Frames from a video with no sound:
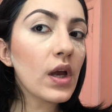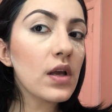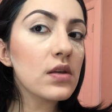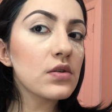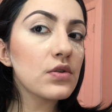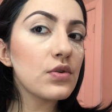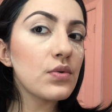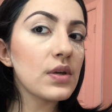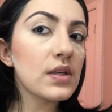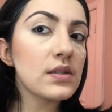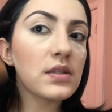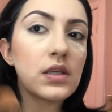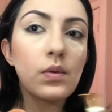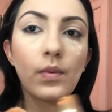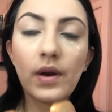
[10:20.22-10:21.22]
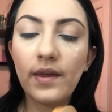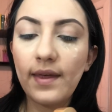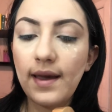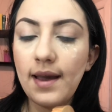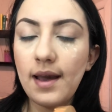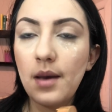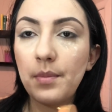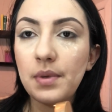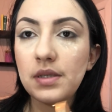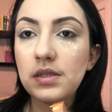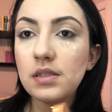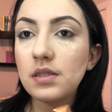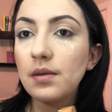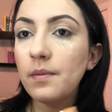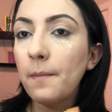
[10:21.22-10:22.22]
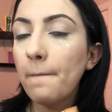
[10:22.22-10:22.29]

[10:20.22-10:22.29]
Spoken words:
so you can see where that happens.